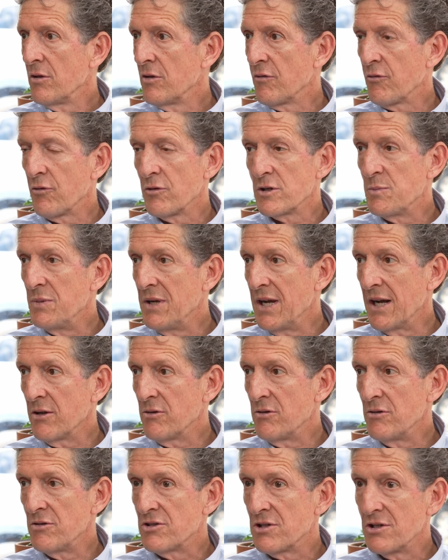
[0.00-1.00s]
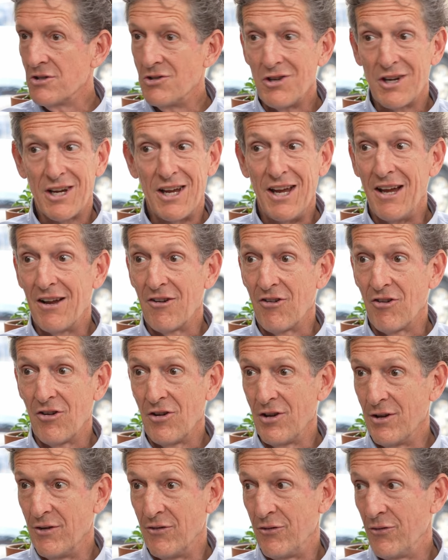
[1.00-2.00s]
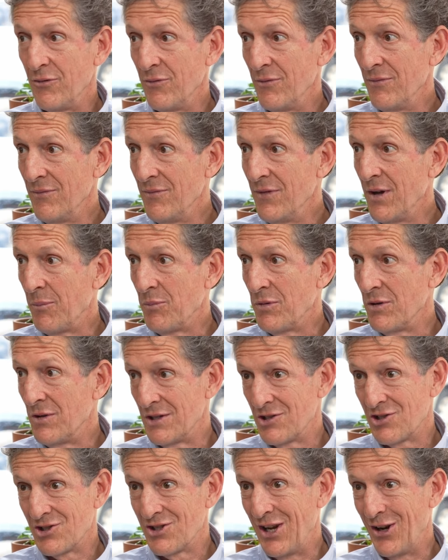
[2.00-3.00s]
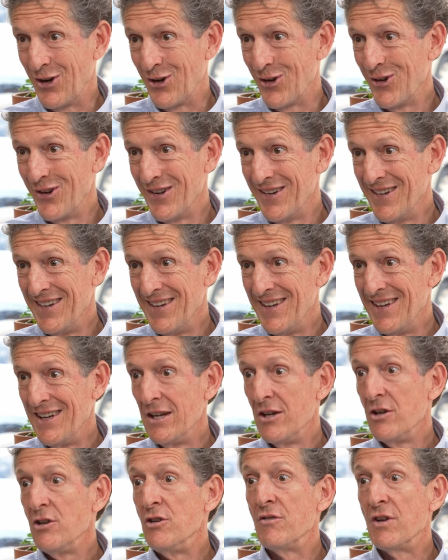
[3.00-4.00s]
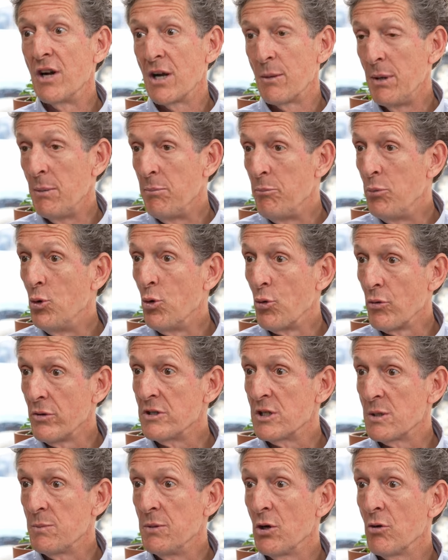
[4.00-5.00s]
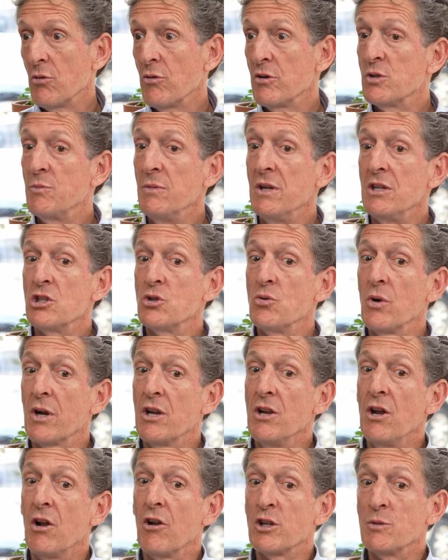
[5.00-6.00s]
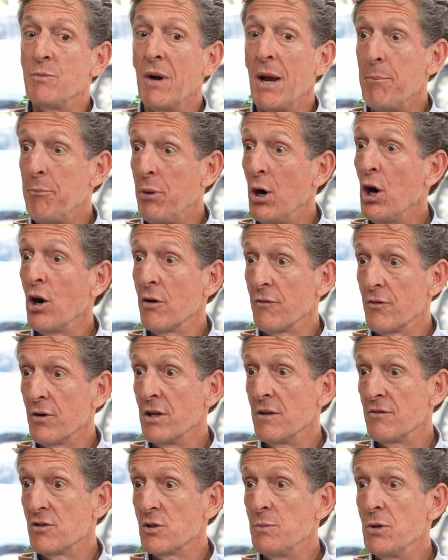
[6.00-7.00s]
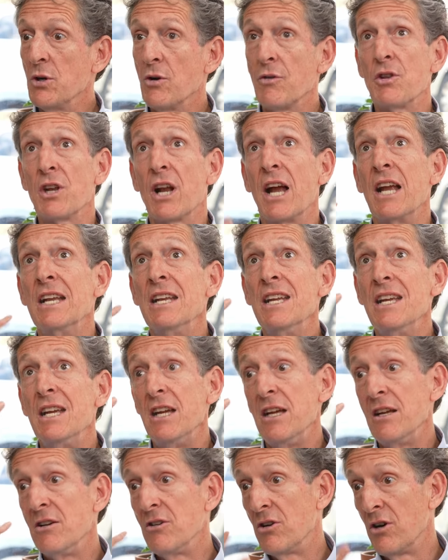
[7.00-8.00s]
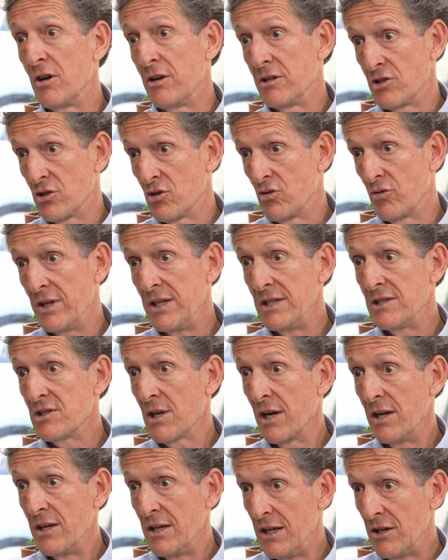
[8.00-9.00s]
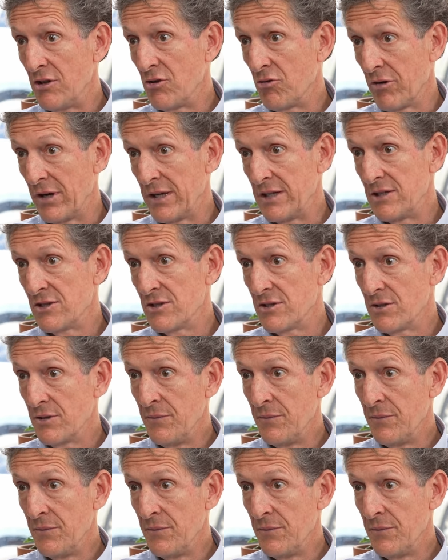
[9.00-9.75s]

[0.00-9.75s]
the first Beatitude says you can't live up to this standard. You've got to be poor in spirit, which means to acknowledge my poverty of spirit, that I need God's grace, I need Christ.